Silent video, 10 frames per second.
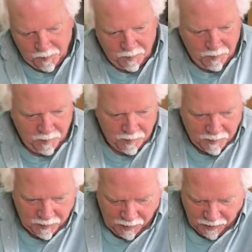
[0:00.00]

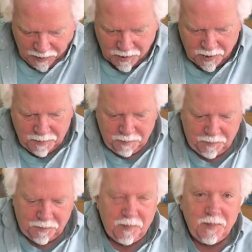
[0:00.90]
Uh, actually,
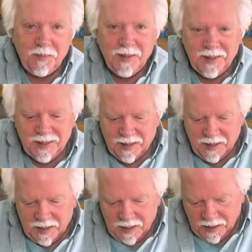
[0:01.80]

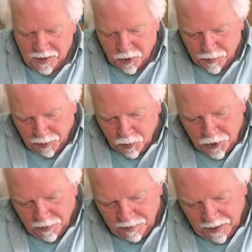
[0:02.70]
add your
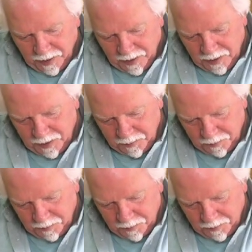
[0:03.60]
sploosh of vanilla.